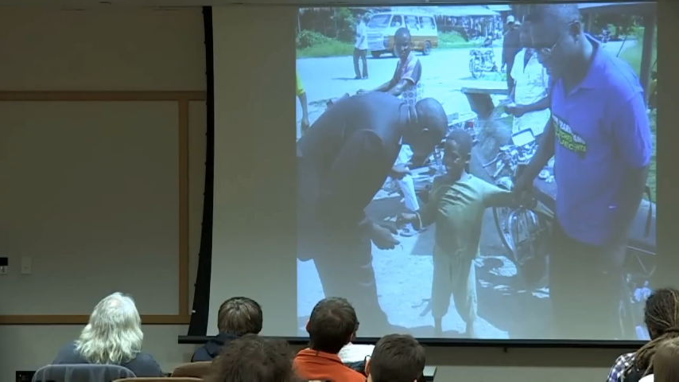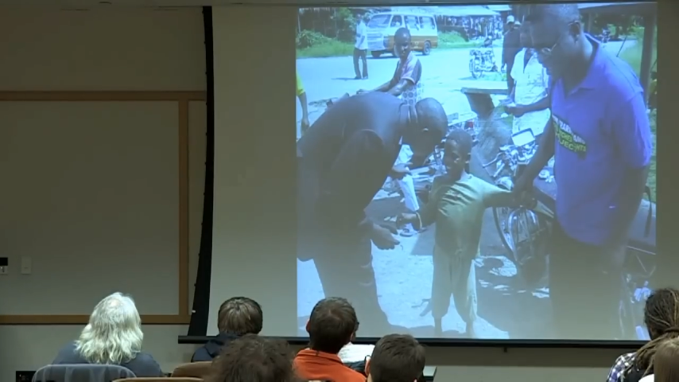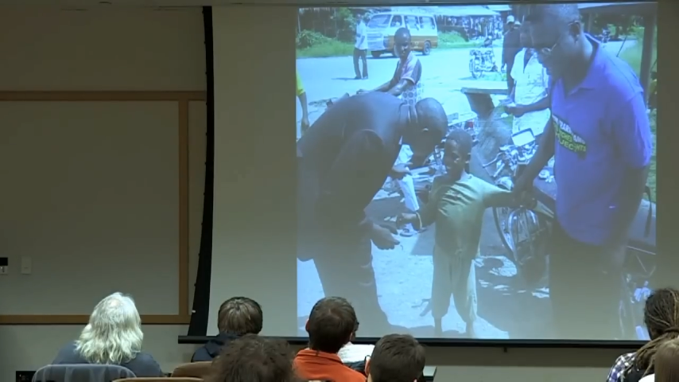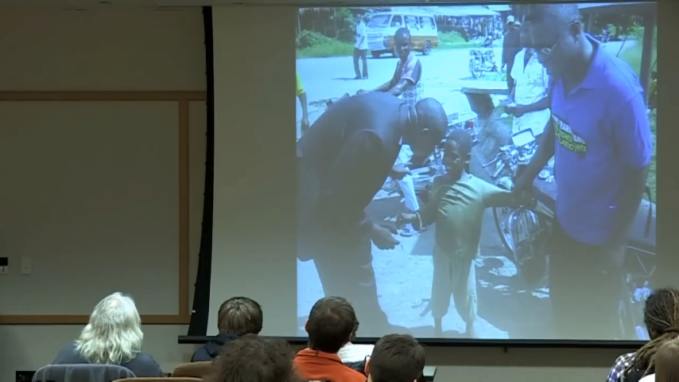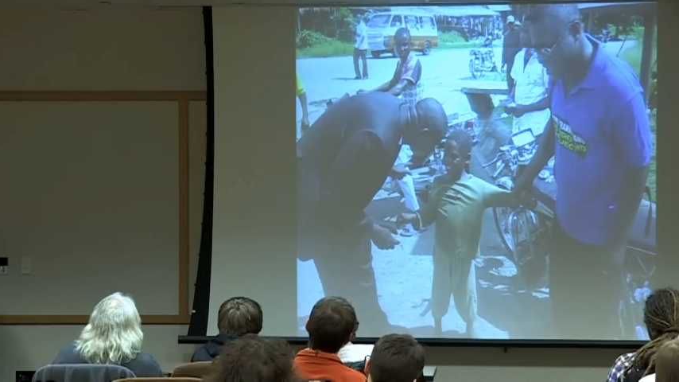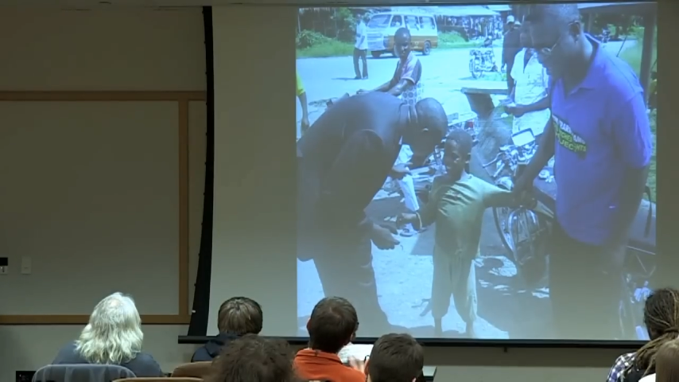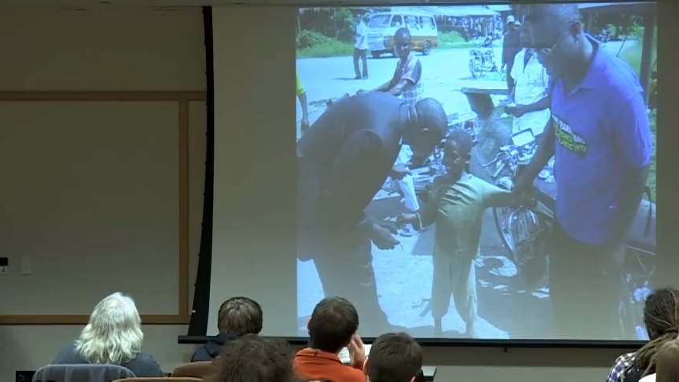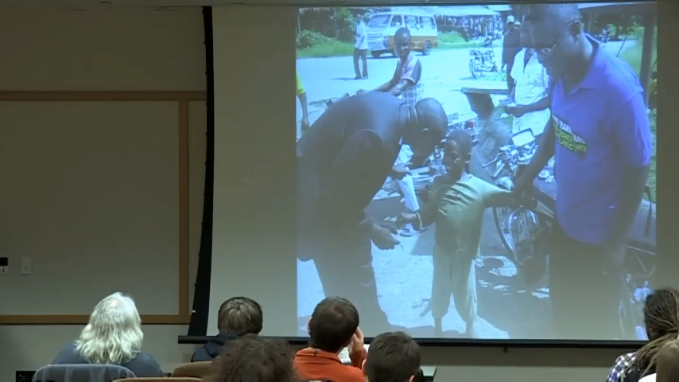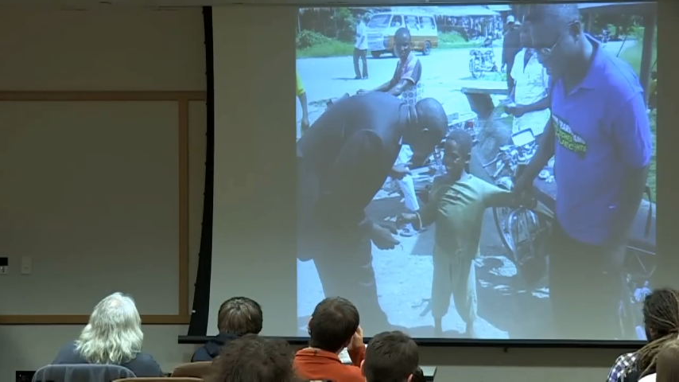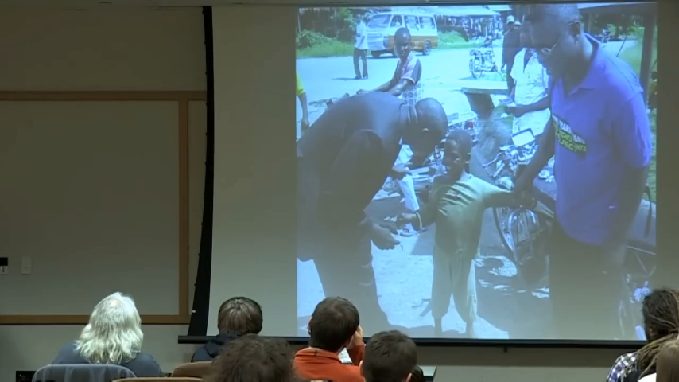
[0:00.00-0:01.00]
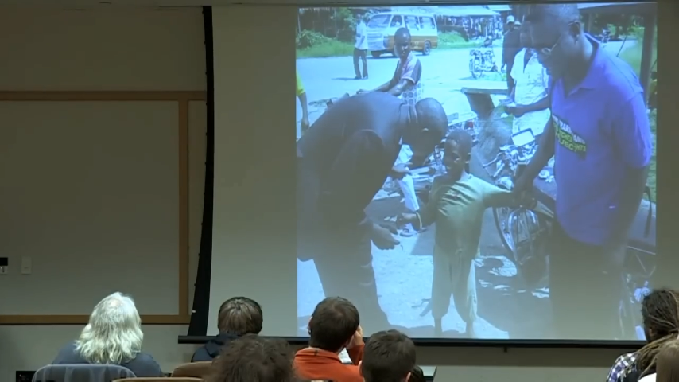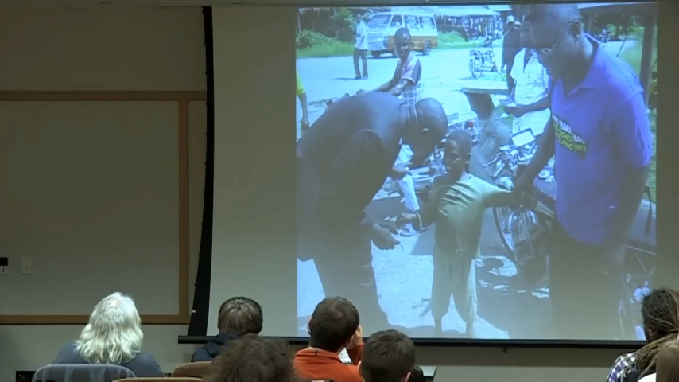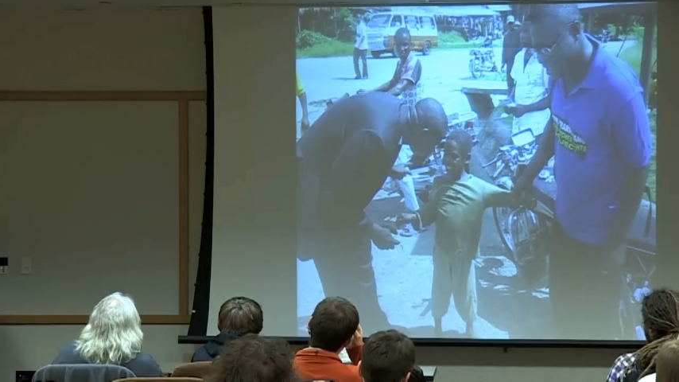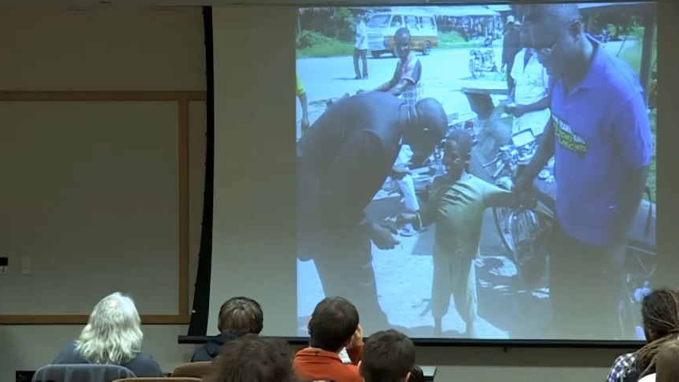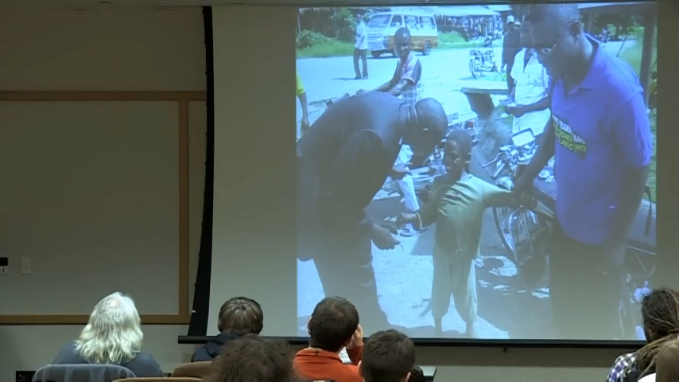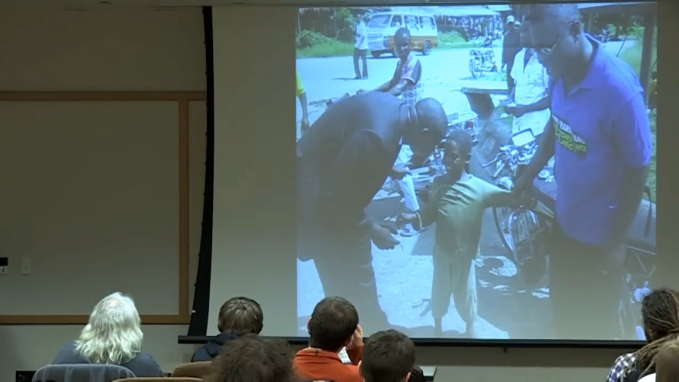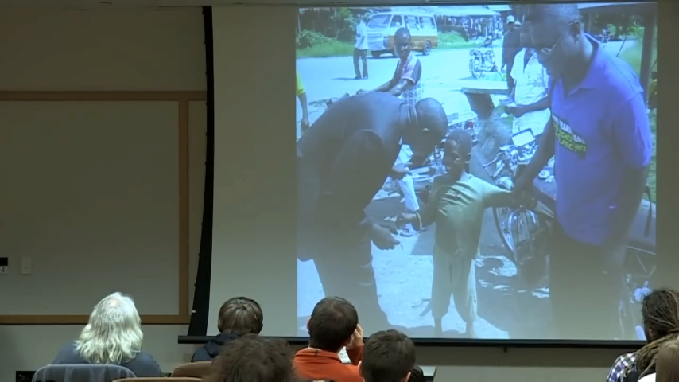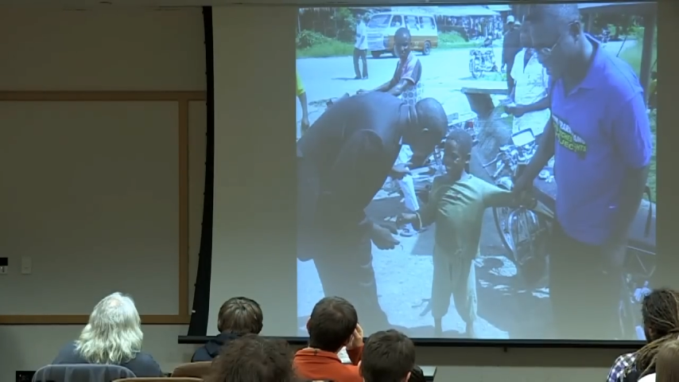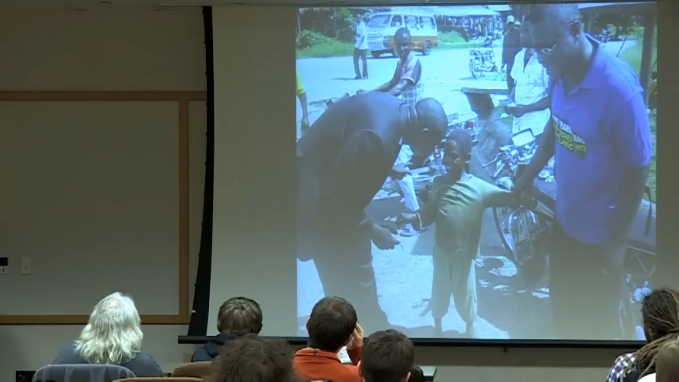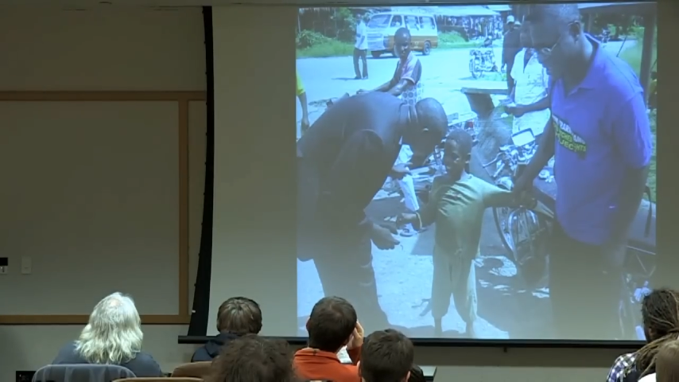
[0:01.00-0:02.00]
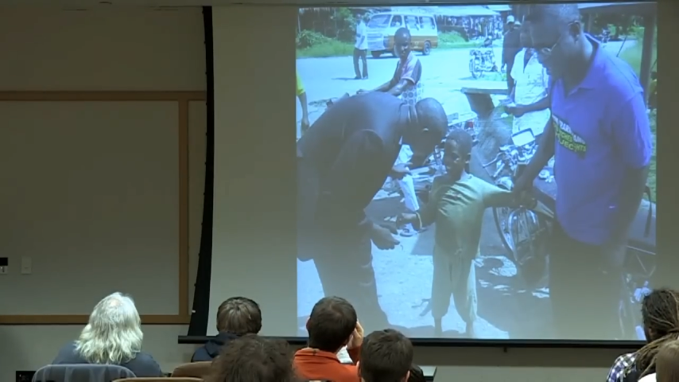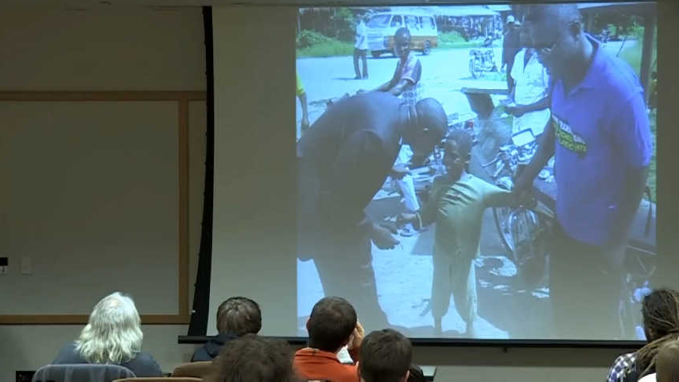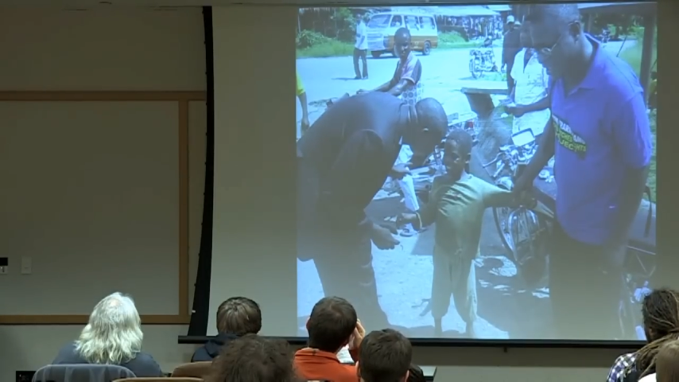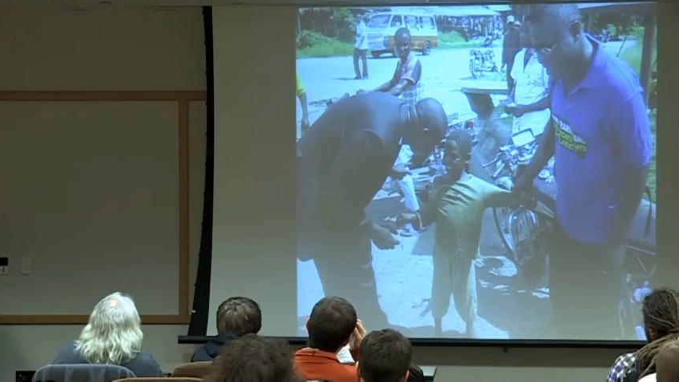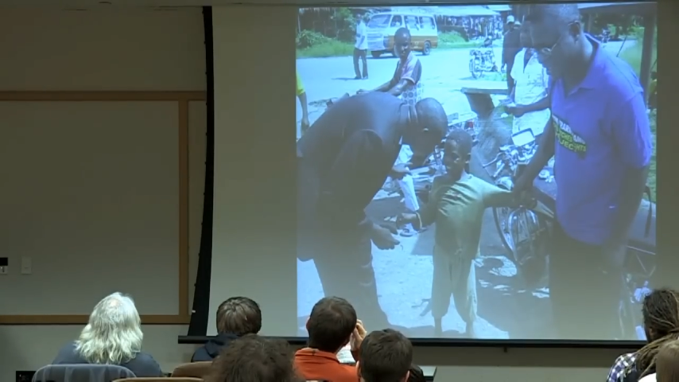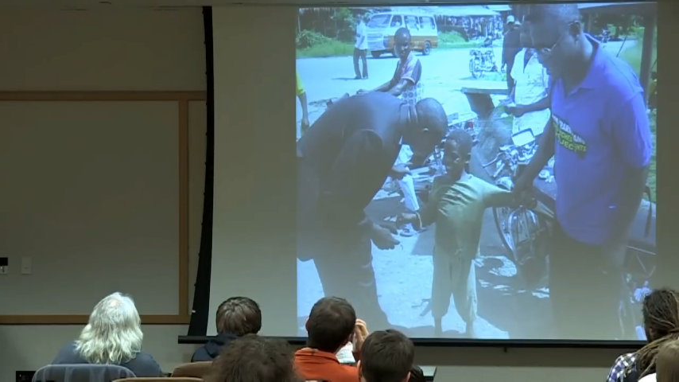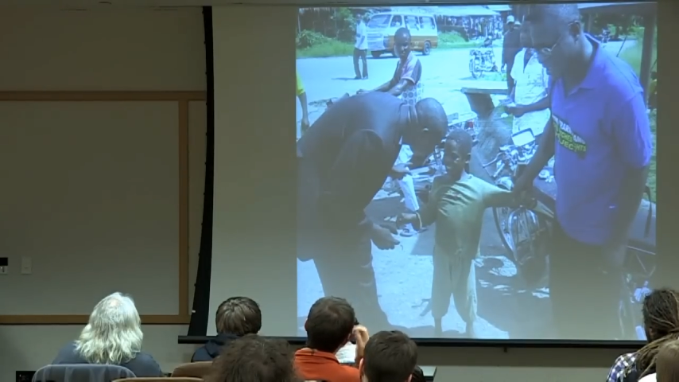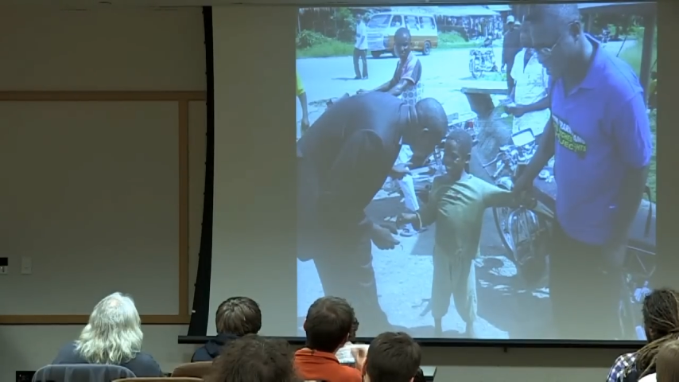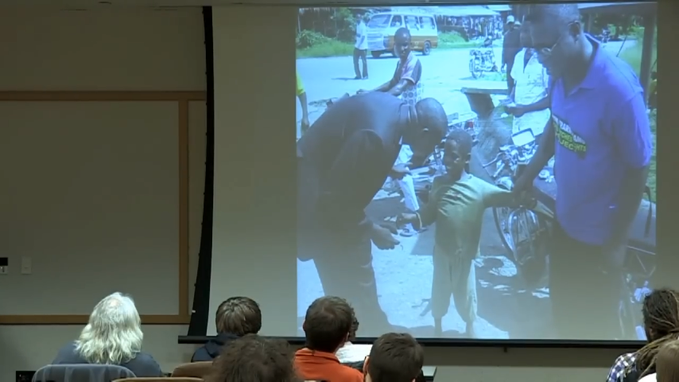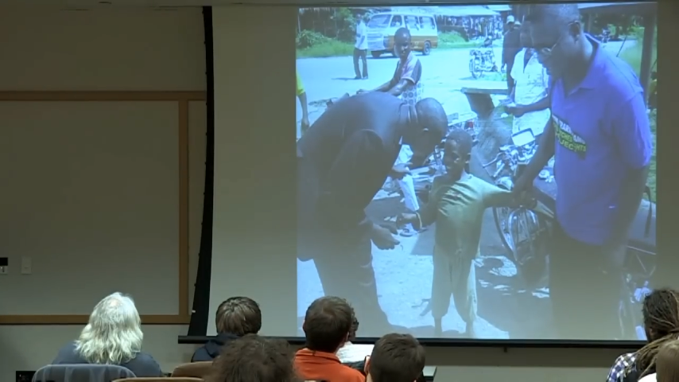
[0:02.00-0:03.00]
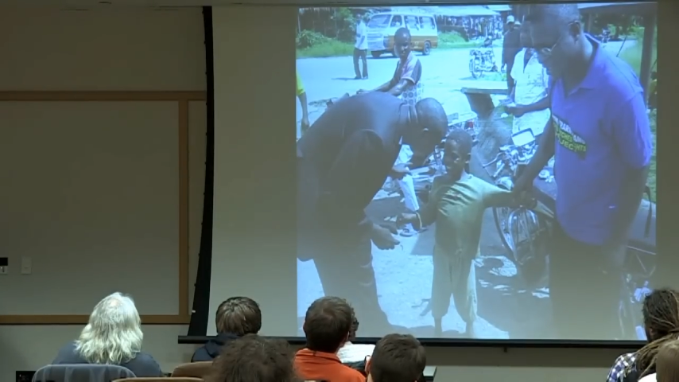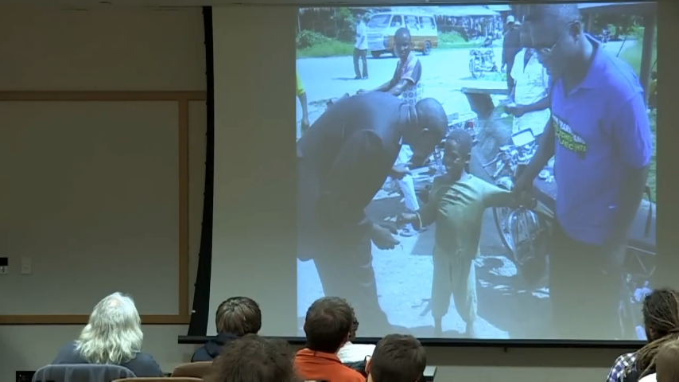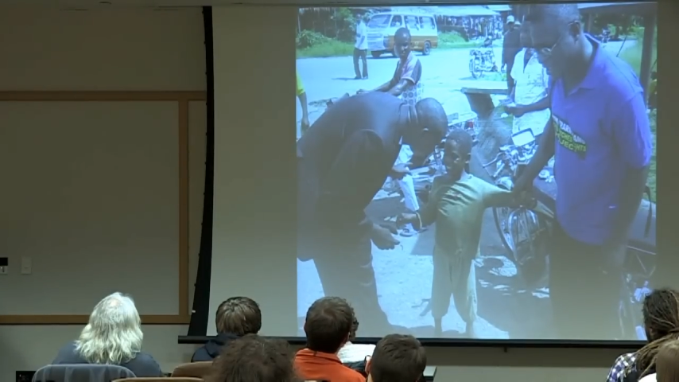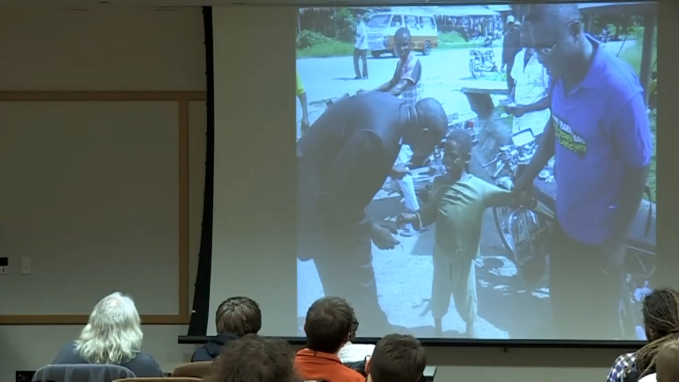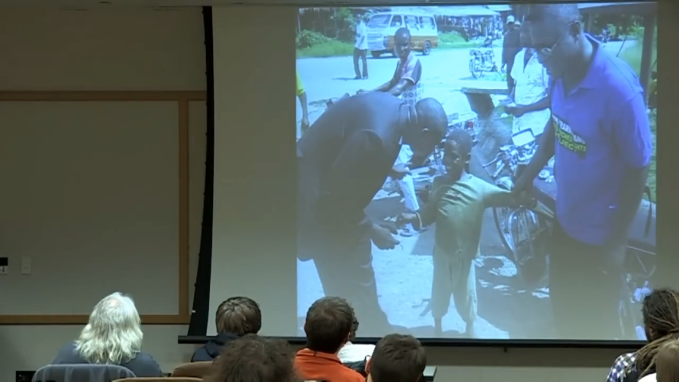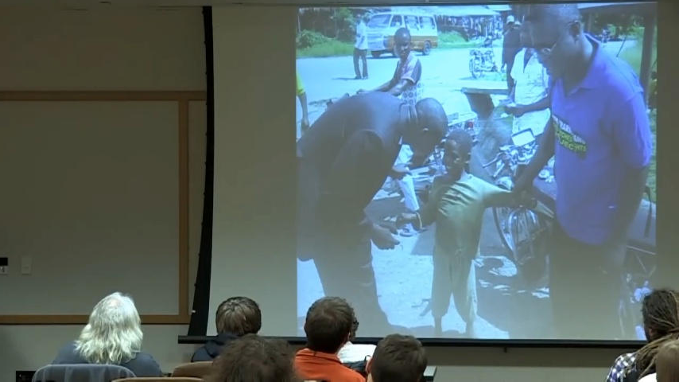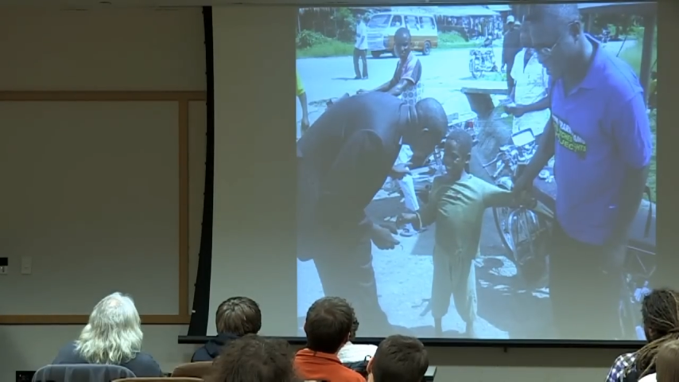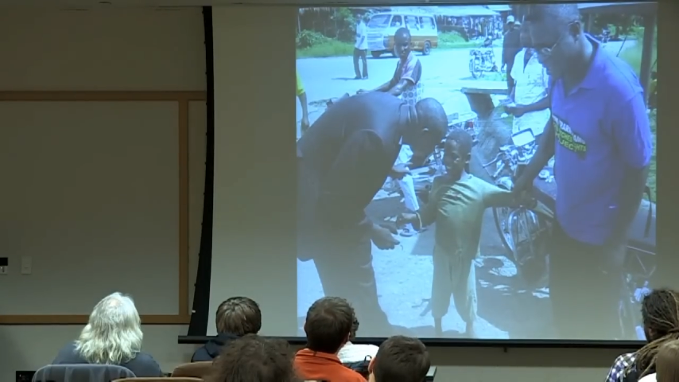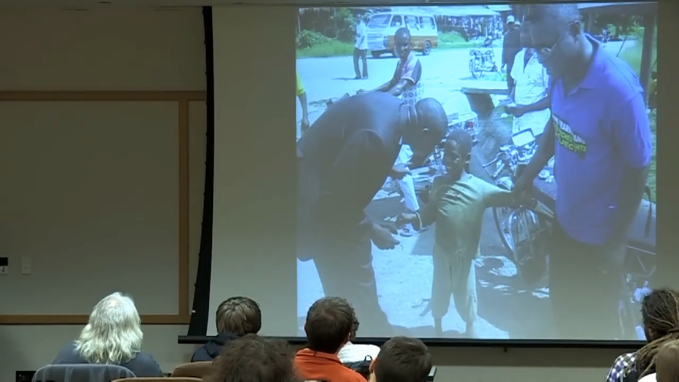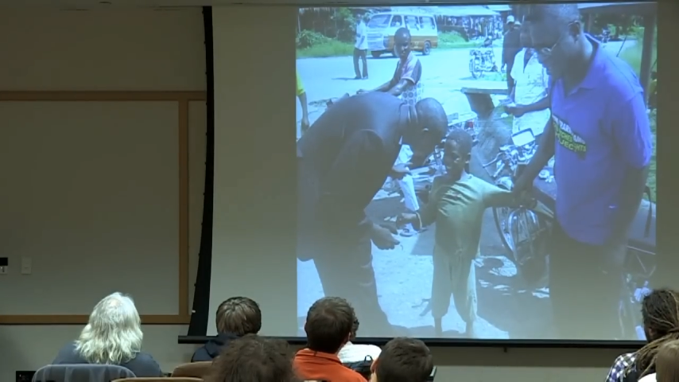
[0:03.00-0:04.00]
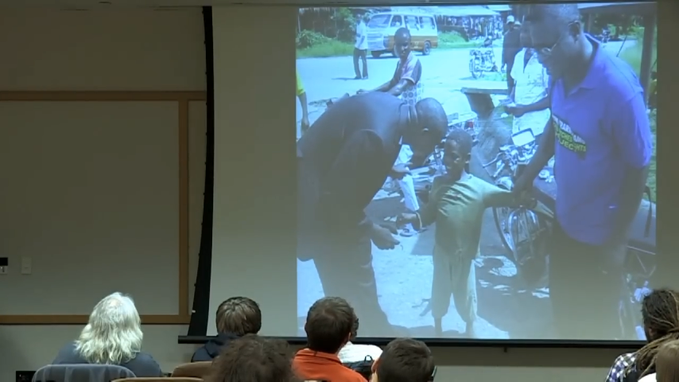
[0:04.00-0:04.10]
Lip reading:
(no speaker visible)